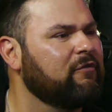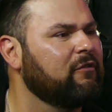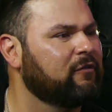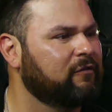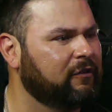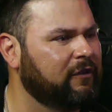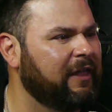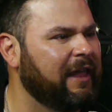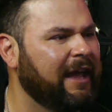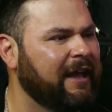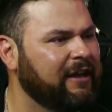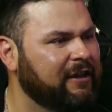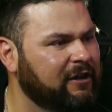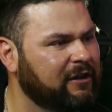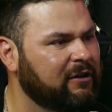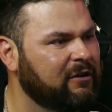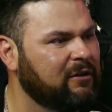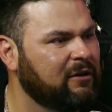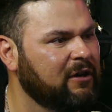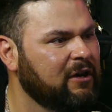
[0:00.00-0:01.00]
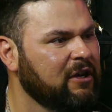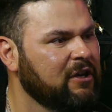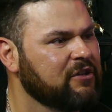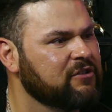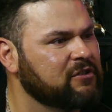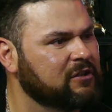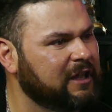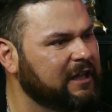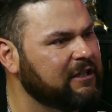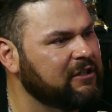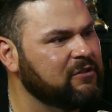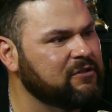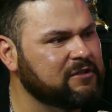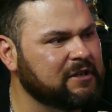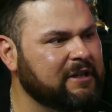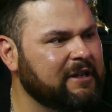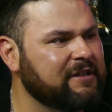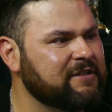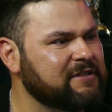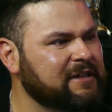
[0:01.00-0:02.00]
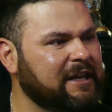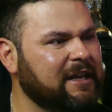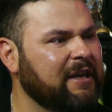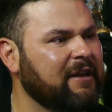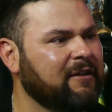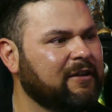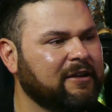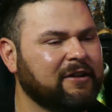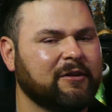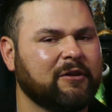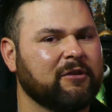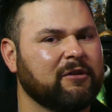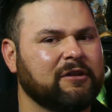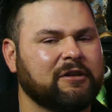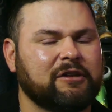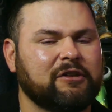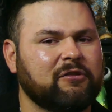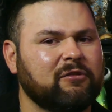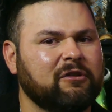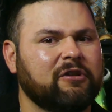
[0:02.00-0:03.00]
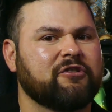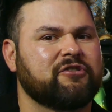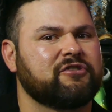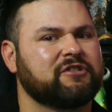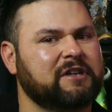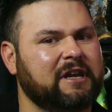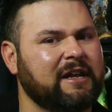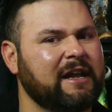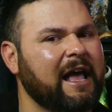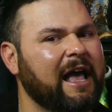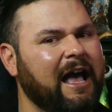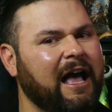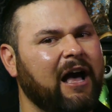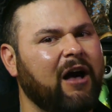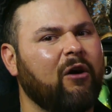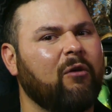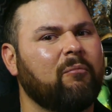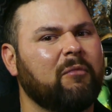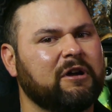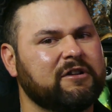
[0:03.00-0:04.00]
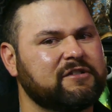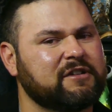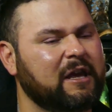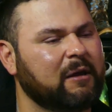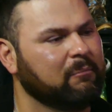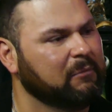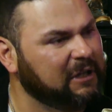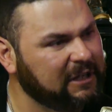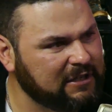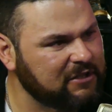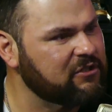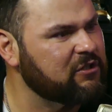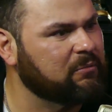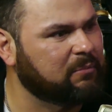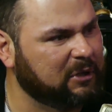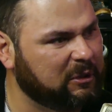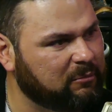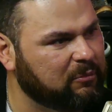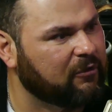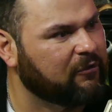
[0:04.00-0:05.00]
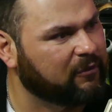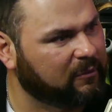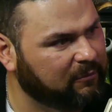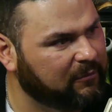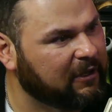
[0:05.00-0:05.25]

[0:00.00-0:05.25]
for that, So like you said, it's like, you don't understand how much that means to people sometimes.